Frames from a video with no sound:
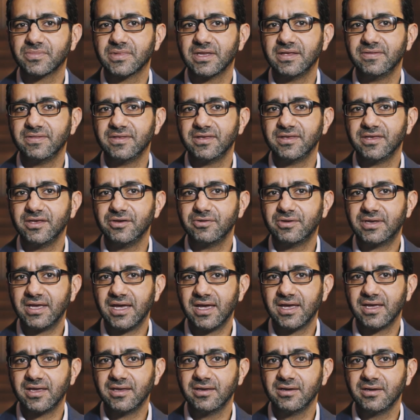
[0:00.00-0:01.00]
In the
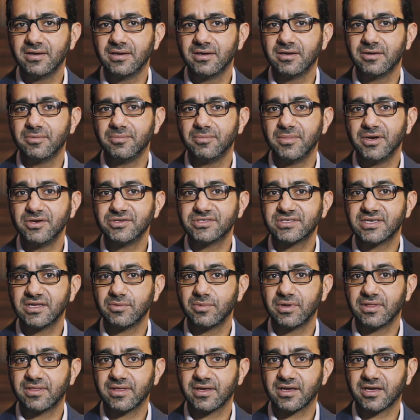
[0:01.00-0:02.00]
UK, mostly
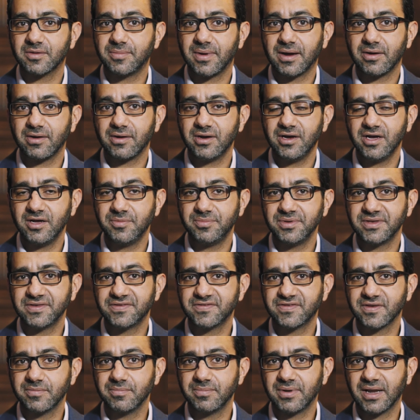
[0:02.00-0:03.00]
we think about
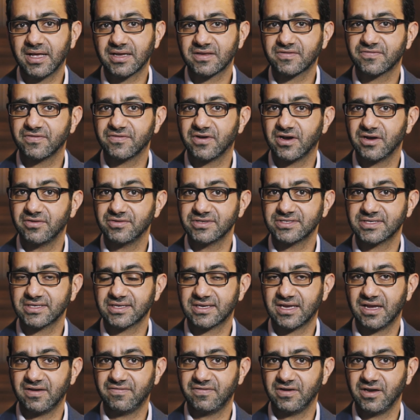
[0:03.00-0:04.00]
herpes simplex virus
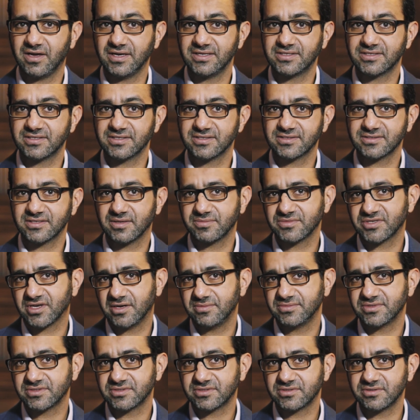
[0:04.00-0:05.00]
encephalitis,
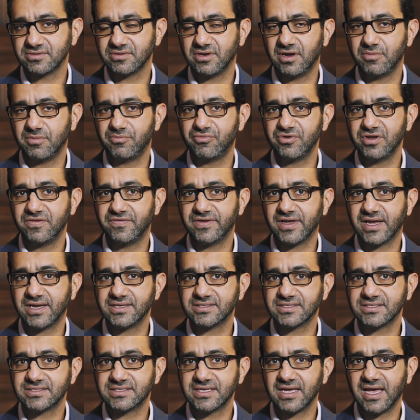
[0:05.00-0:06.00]
sometimes
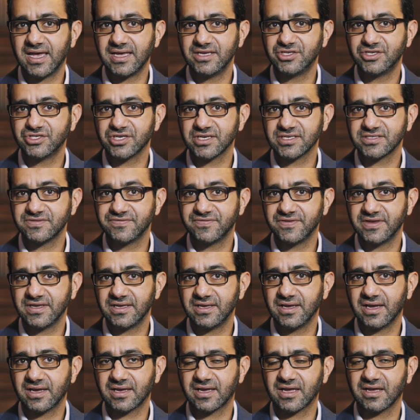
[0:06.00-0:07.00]
abbreviated to
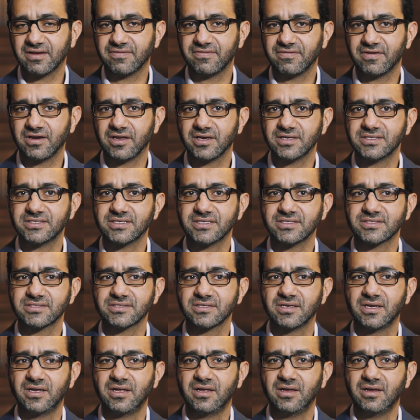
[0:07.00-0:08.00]
HSV encephalitis.
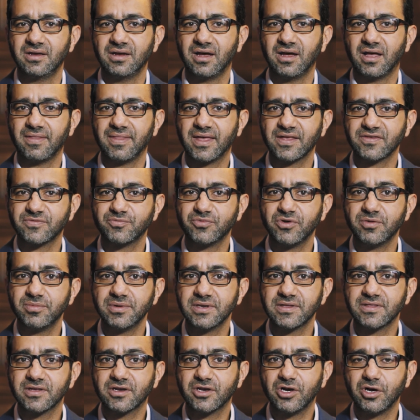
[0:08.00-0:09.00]
And that's
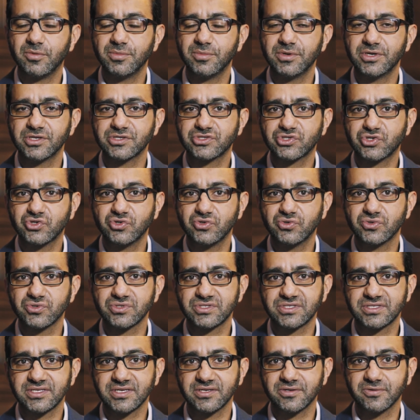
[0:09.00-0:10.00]
probably the commonest
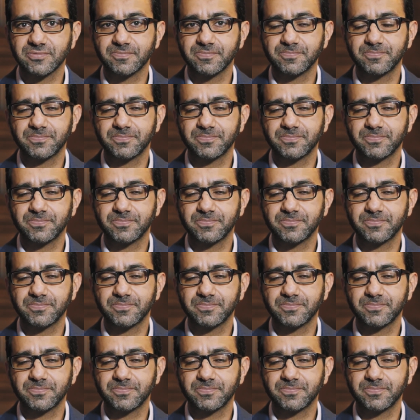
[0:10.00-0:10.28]
cause still.